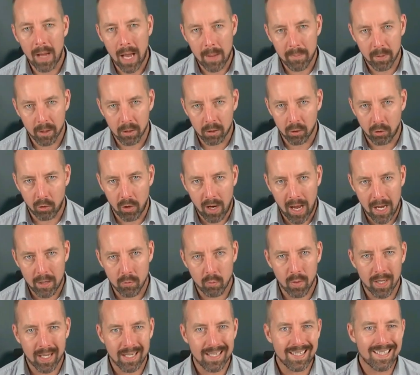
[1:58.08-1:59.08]
hypochlorite,
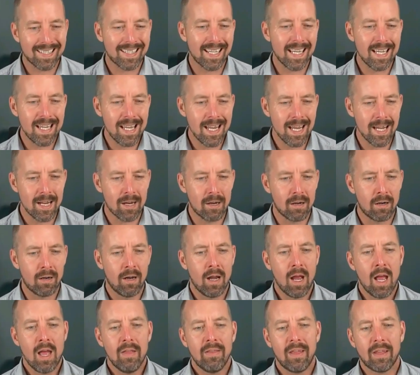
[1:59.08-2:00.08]
we can see
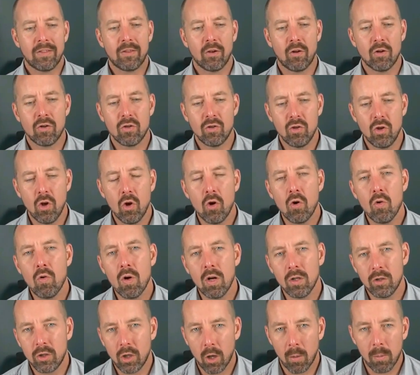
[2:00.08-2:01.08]
here that there's
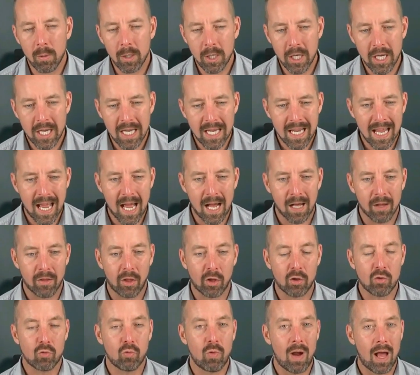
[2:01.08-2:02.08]
no WEL
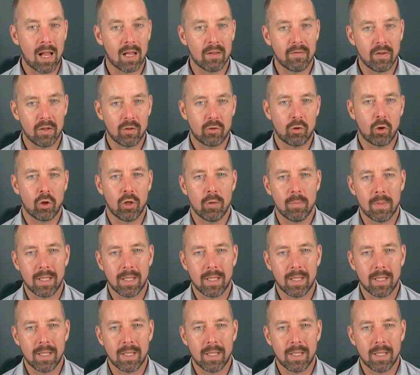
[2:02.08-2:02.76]
that's relevant to the